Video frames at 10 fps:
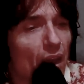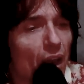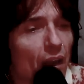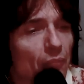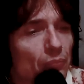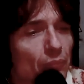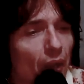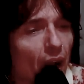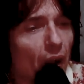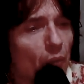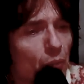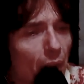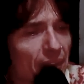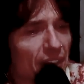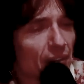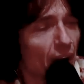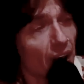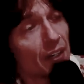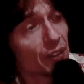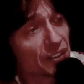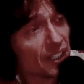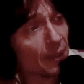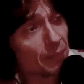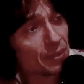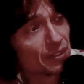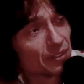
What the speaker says: I mean, I love Accept.